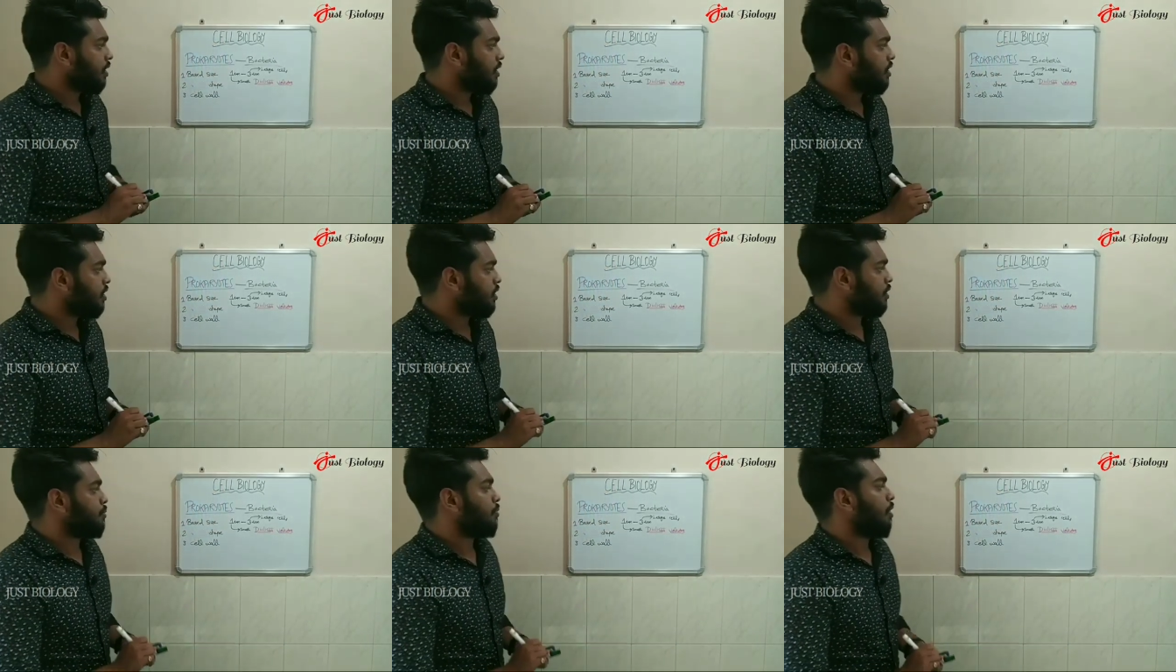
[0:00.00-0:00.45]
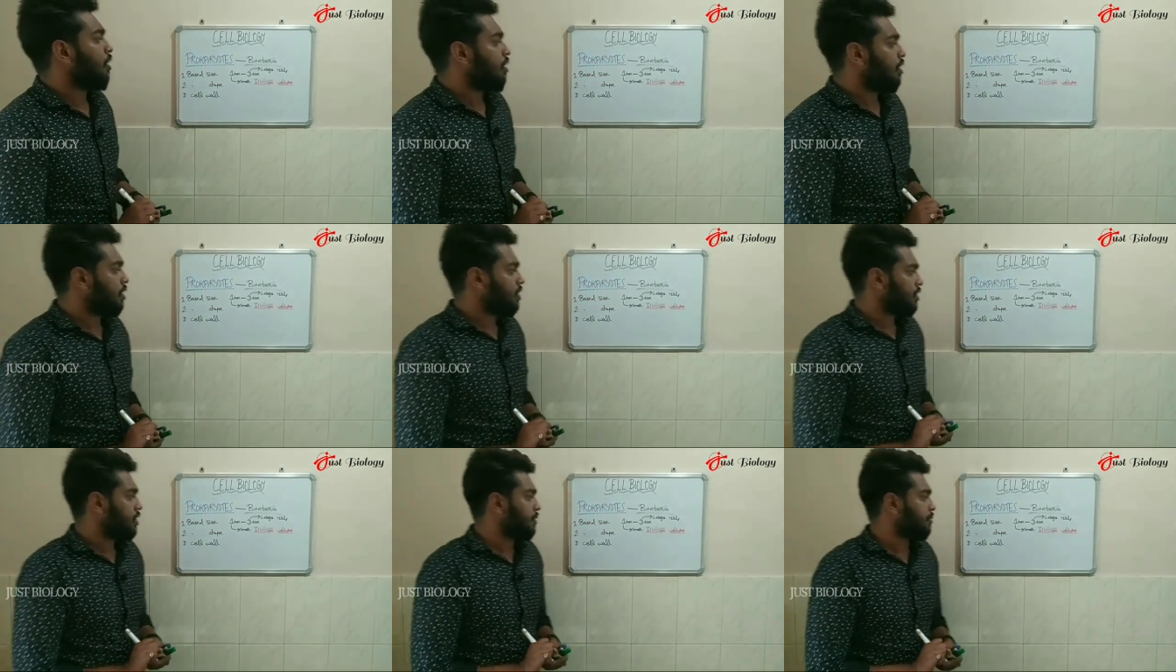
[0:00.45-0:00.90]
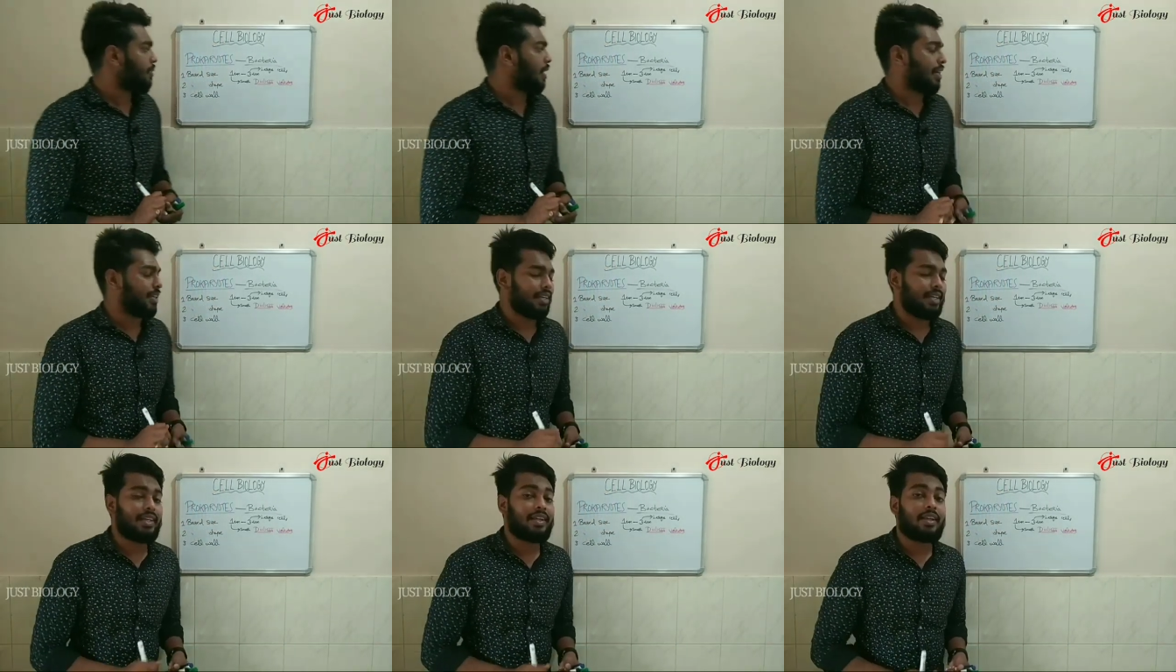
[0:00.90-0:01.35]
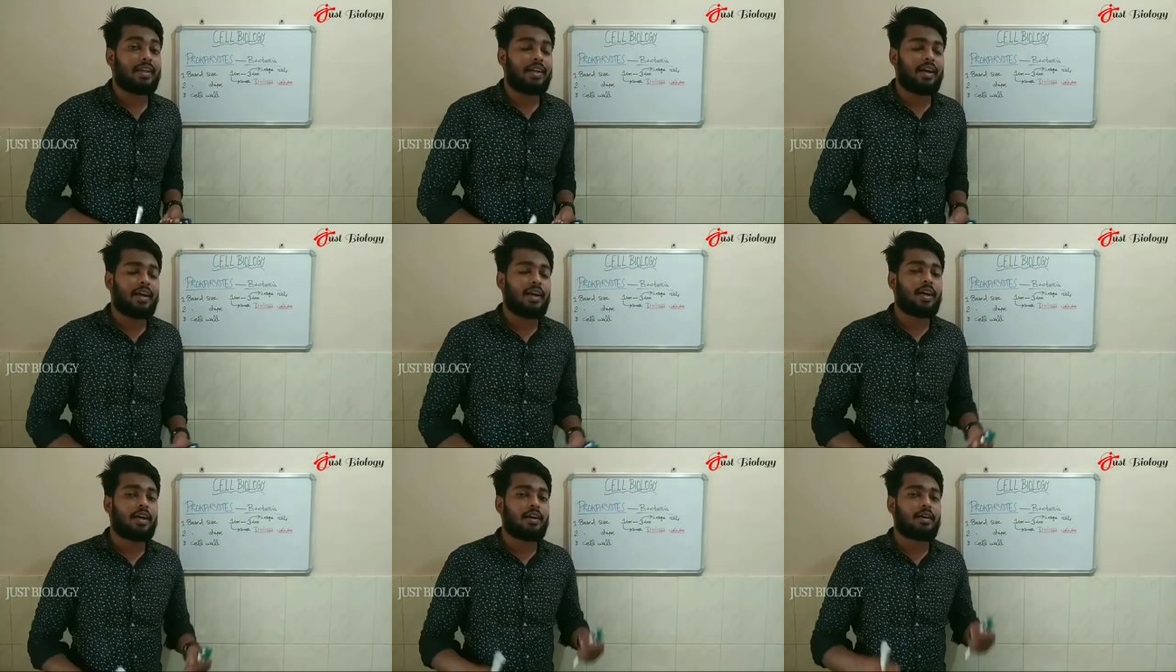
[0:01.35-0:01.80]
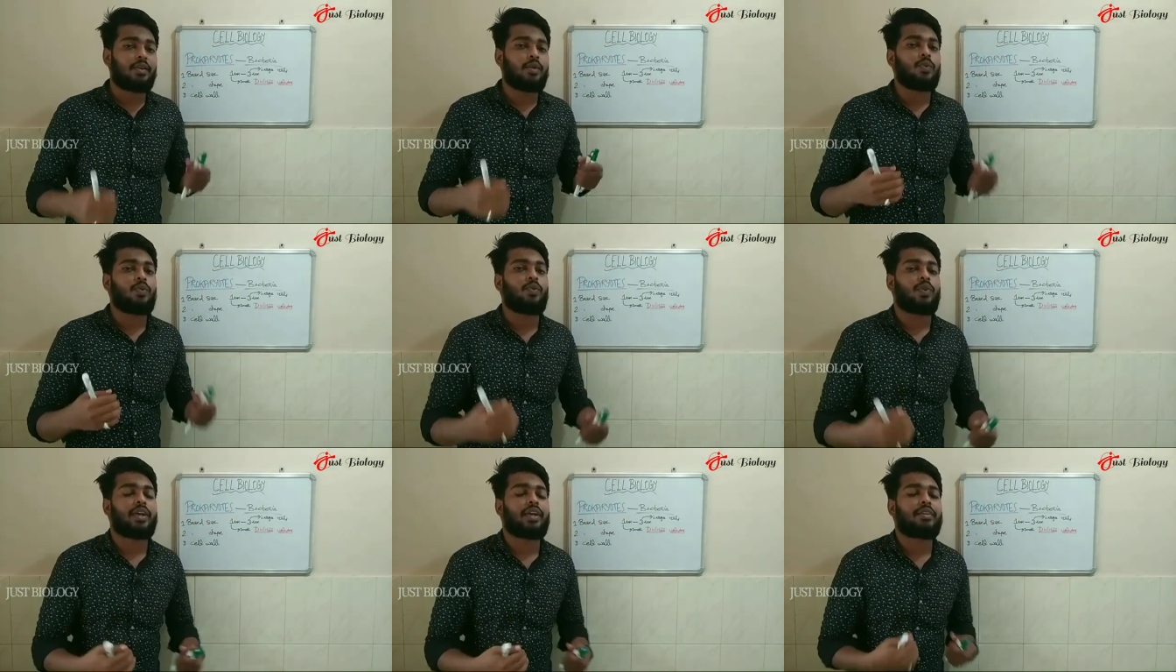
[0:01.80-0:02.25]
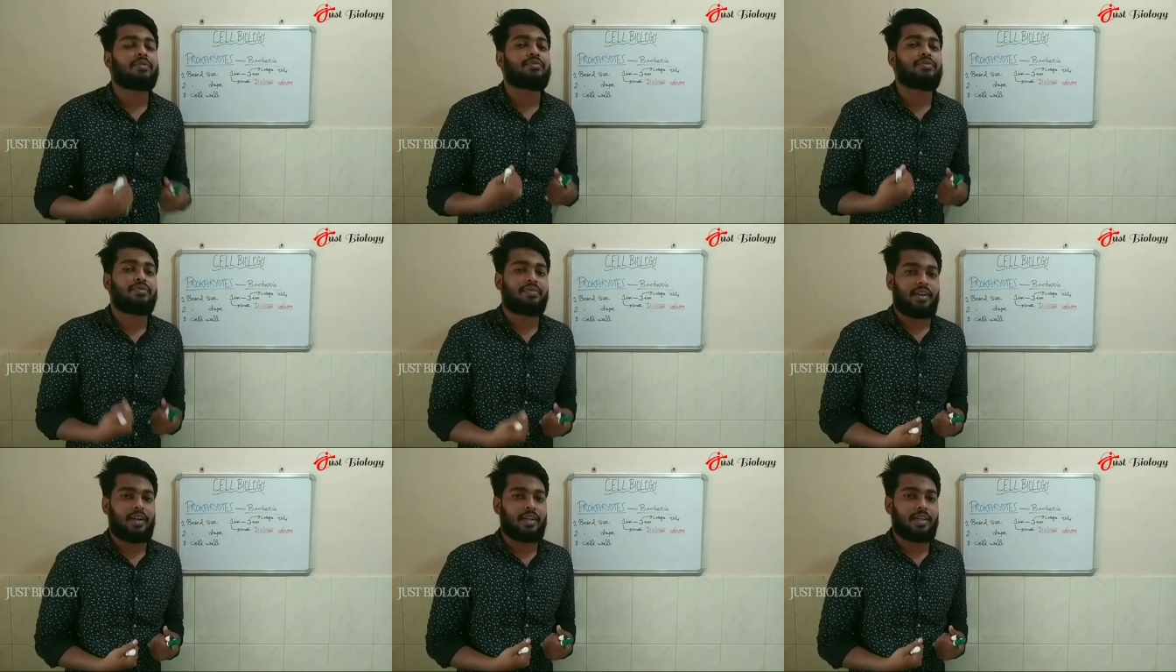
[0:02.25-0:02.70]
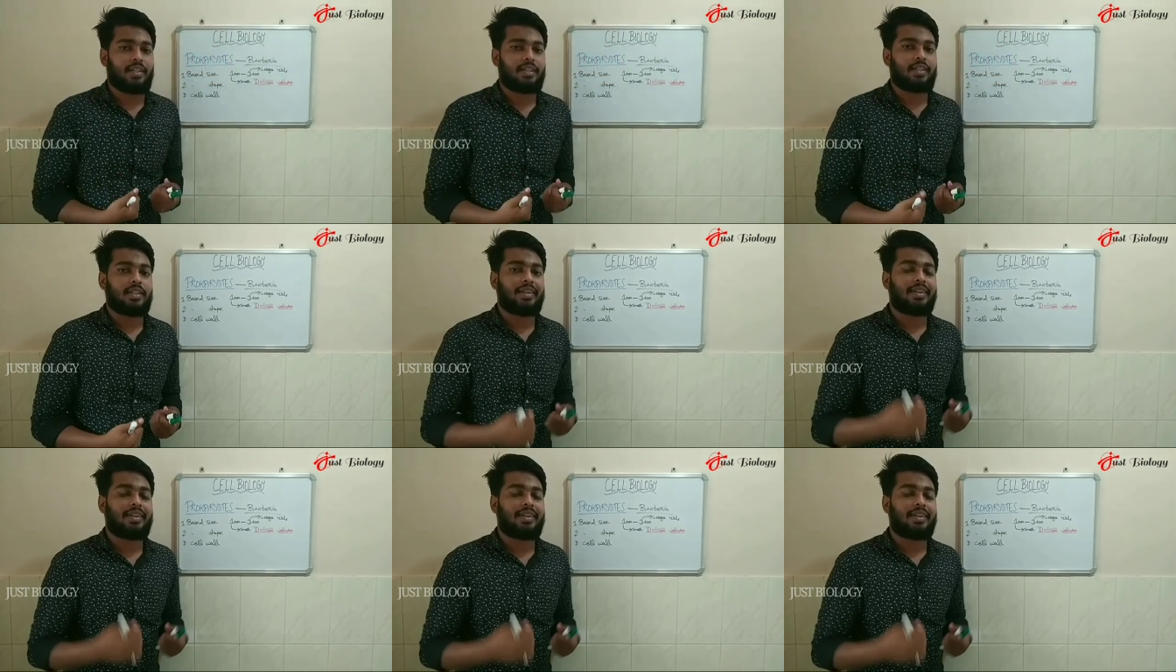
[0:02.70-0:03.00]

smallest bacteria we can find.